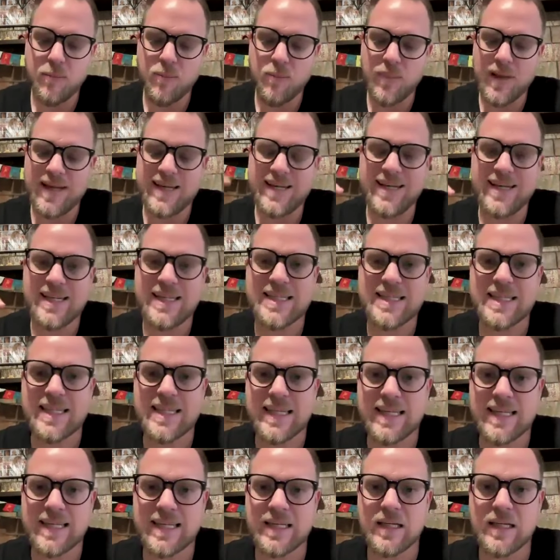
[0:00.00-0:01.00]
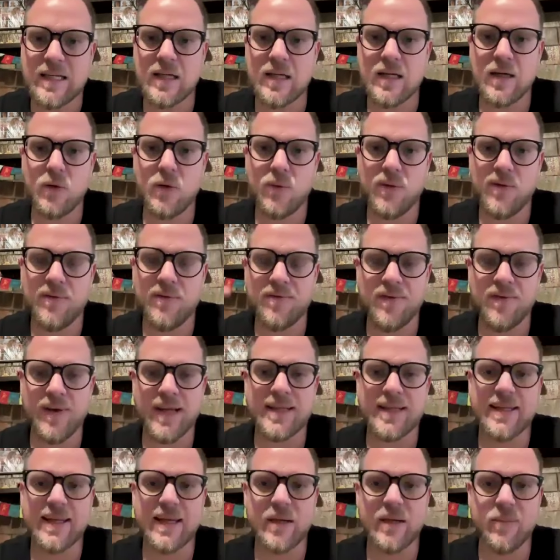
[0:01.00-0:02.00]
by listening,
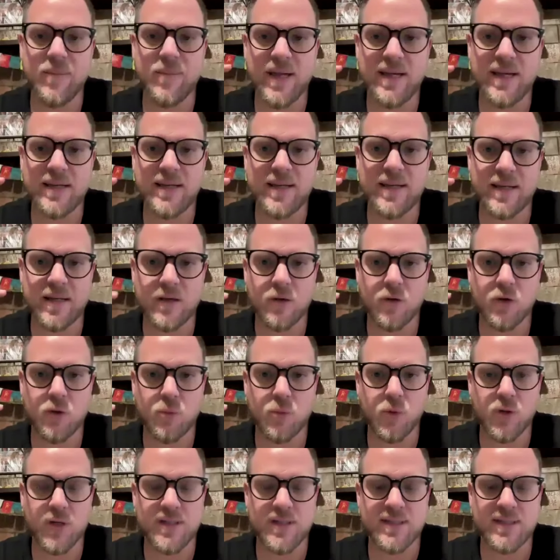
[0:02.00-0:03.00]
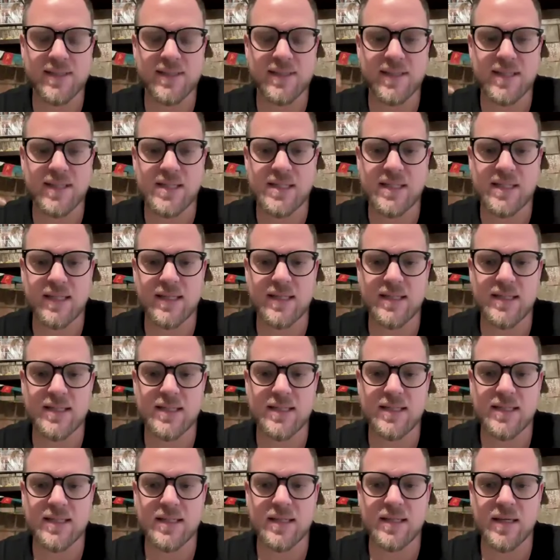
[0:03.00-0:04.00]
reflecting and meditating on the Buddha's
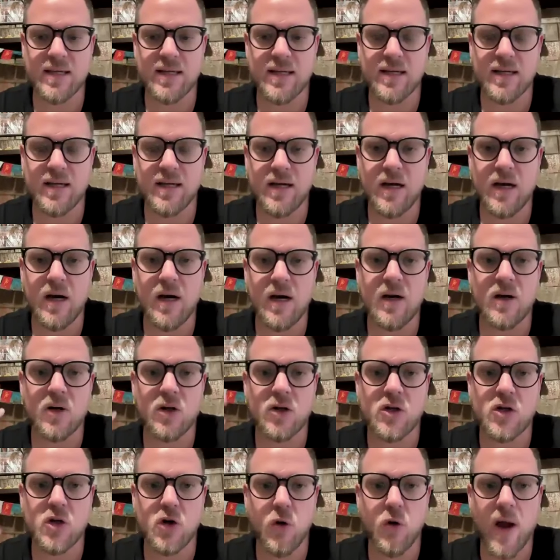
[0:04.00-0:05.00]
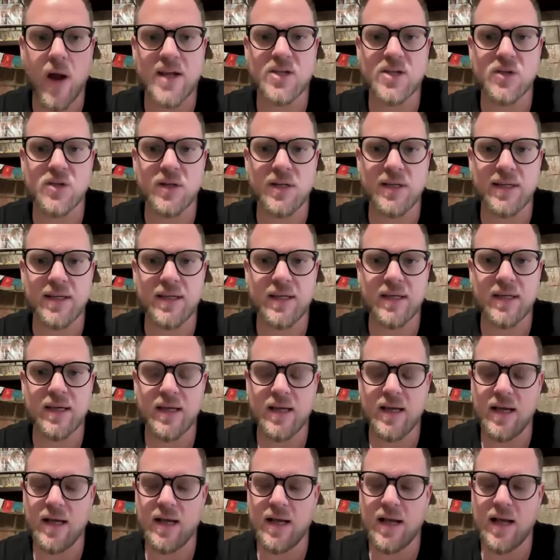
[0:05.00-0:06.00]
teachings. Gradually,
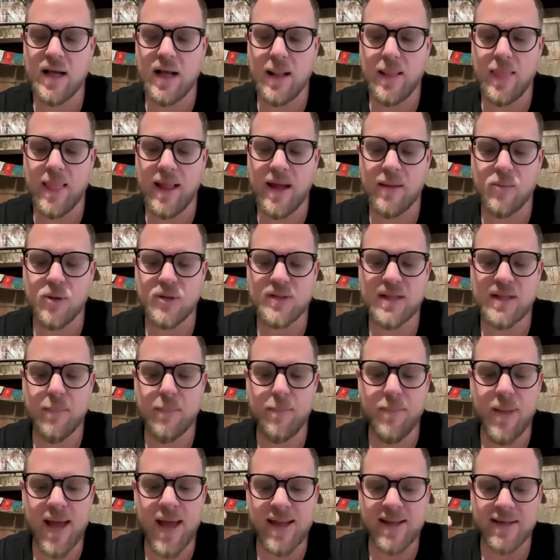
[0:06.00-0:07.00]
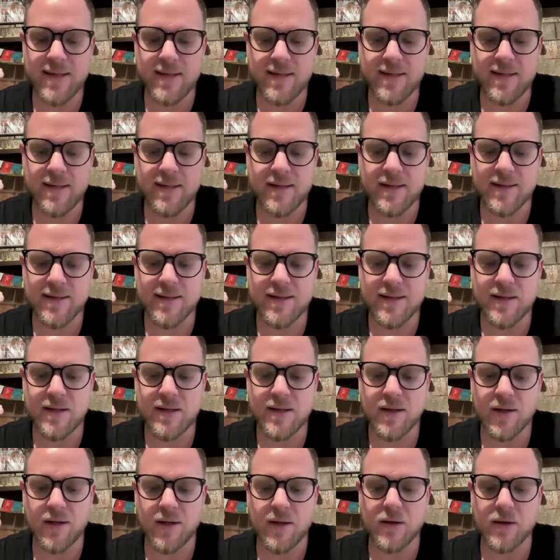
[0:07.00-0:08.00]
I must abandon
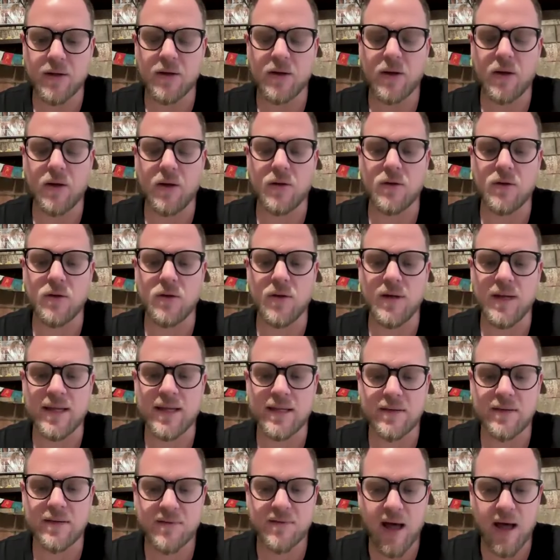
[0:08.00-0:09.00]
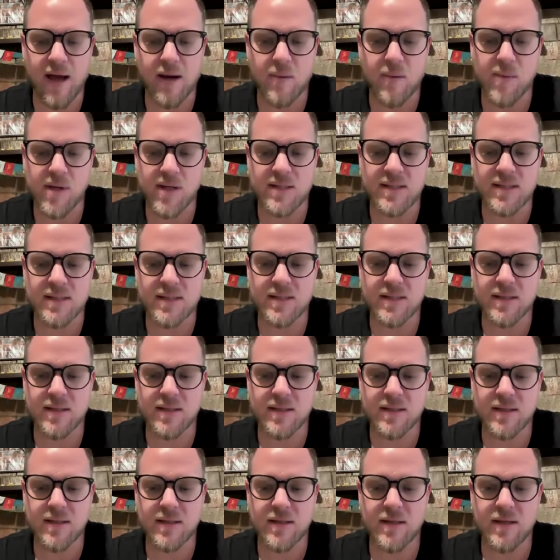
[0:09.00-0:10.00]
the negative karmas.
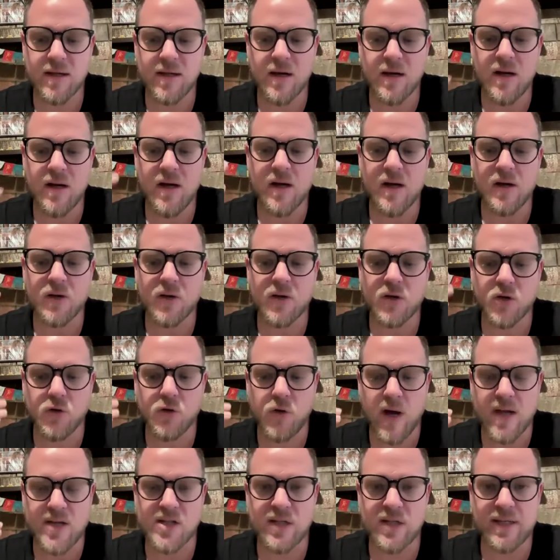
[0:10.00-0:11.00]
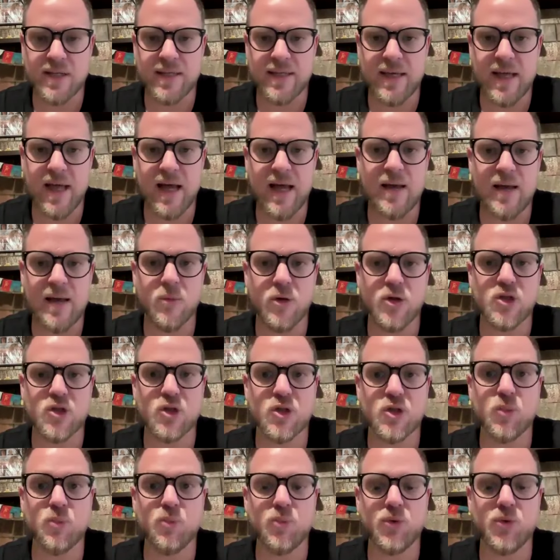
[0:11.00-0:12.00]
Gradually, I
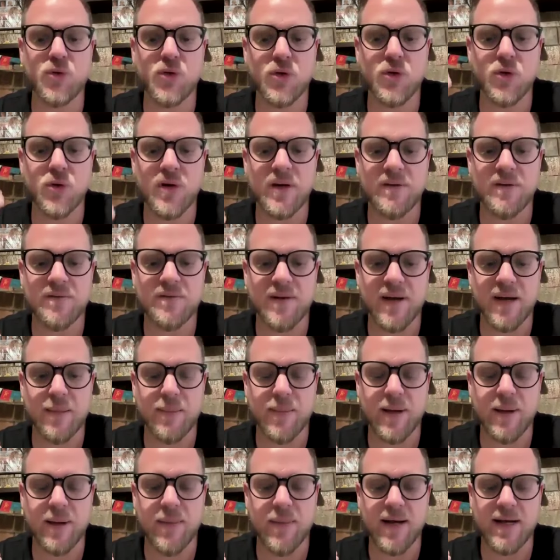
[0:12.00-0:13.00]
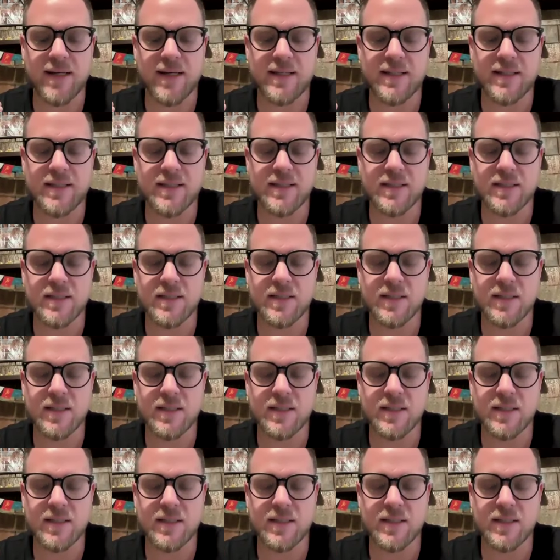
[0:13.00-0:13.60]
must purify my mind,